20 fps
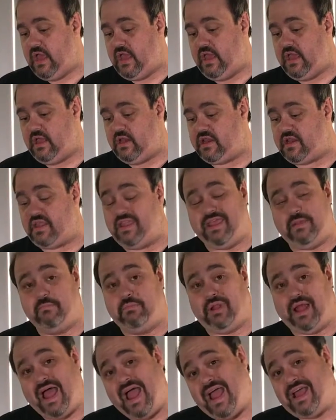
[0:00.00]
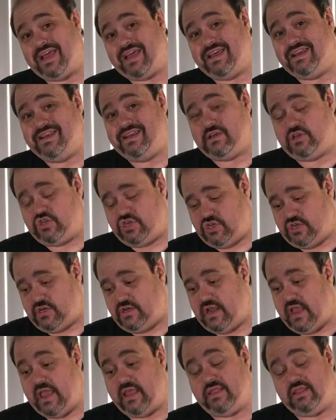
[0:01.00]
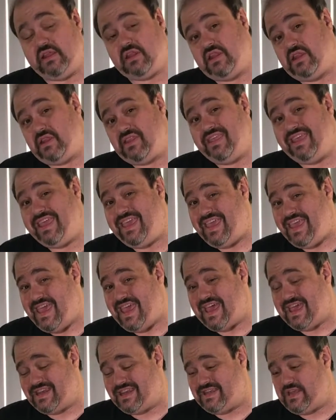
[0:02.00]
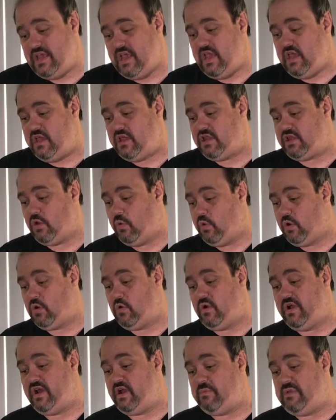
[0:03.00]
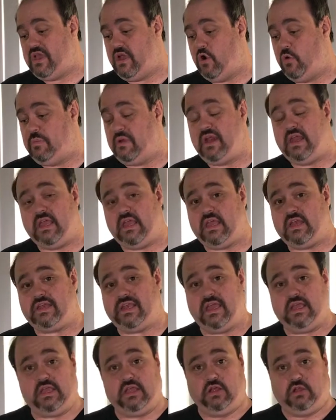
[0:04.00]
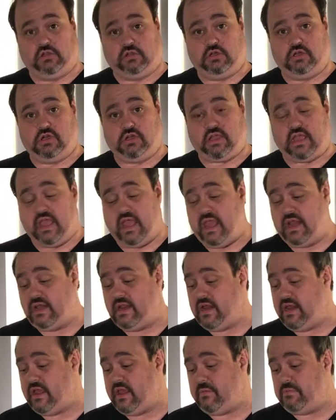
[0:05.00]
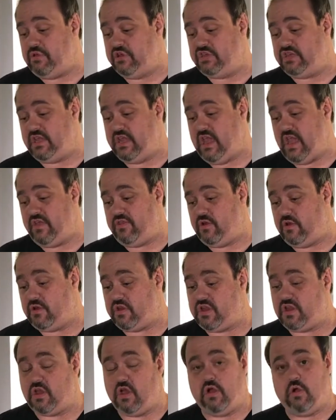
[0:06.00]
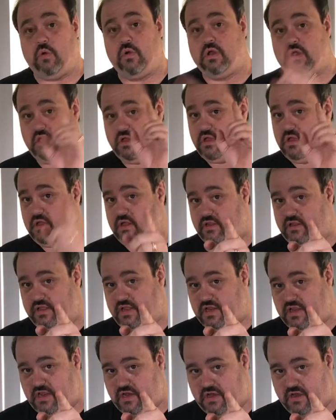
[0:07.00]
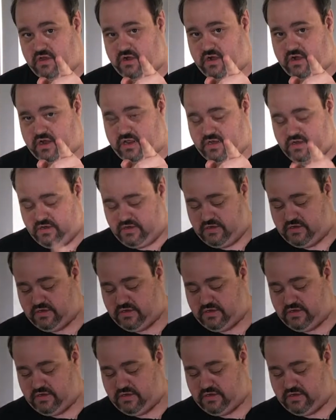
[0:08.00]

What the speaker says: It's the black edition and this is the kit. So we're going to be opening it, taking a look, and getting it put together. So let's get started.